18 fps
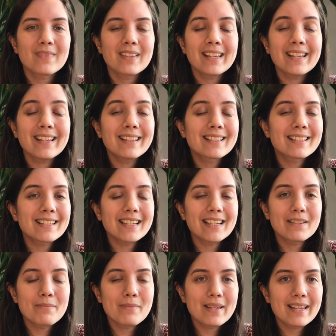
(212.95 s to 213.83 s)
He'd
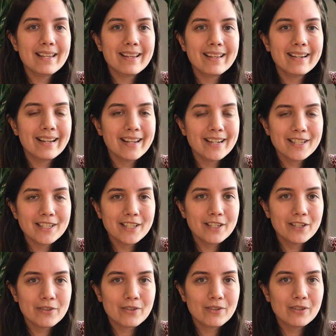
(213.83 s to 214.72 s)
seen me, an
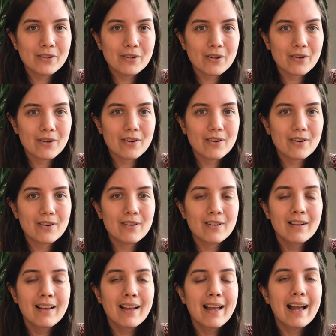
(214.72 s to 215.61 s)
18-year-old girl,
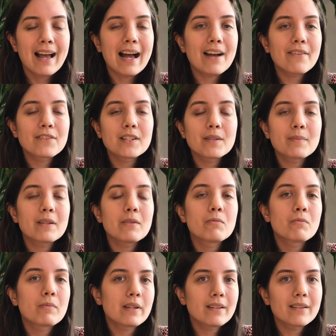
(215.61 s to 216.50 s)
have to
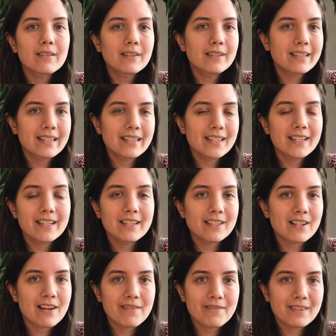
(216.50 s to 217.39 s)
be wheeled into his
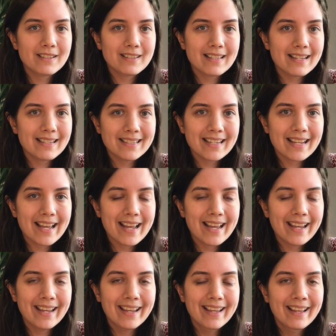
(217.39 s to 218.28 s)
office that
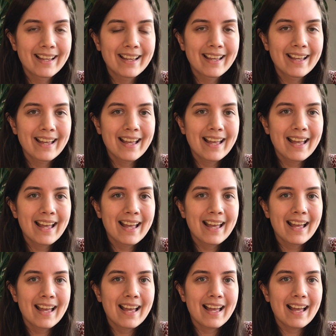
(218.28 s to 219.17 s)
day.
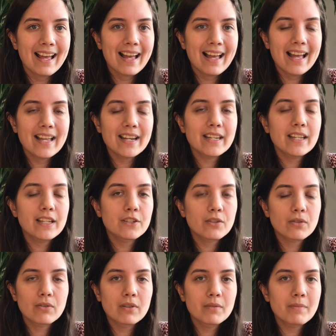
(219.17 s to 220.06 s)
And he
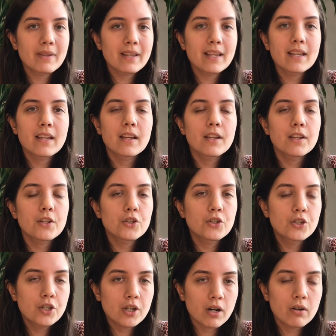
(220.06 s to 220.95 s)
told me,
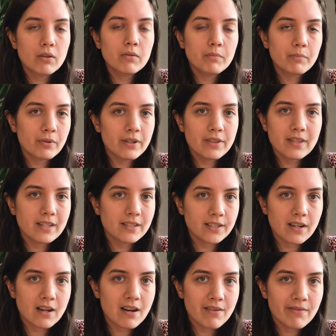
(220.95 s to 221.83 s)
don't put this
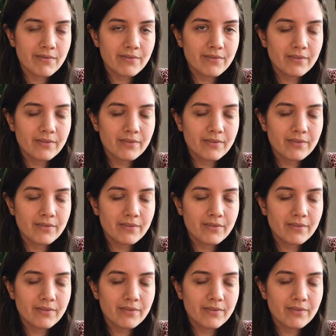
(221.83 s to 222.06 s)
off.